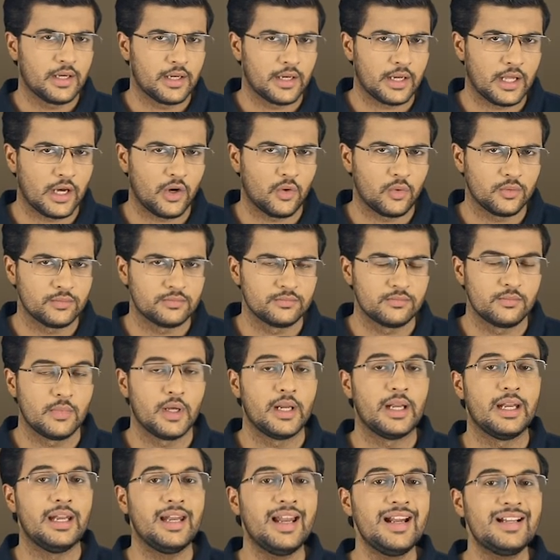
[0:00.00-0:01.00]
Now,
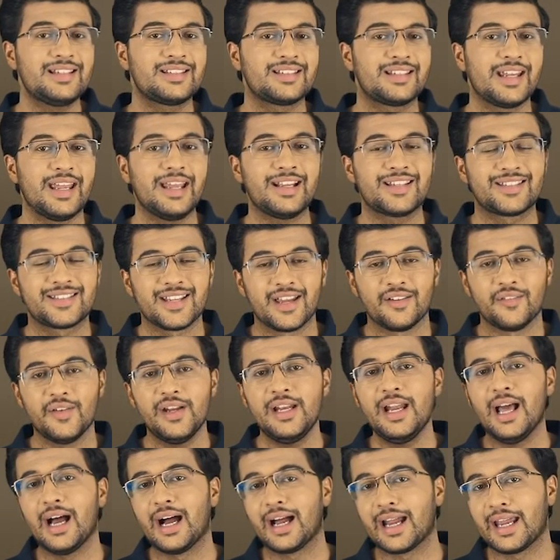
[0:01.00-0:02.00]
let's take
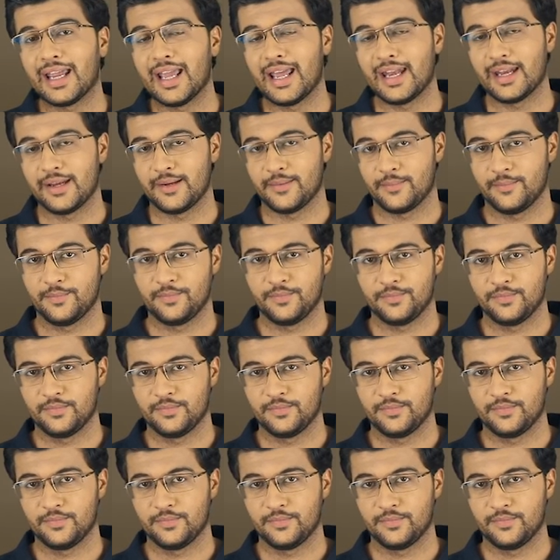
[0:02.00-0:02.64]
7 again.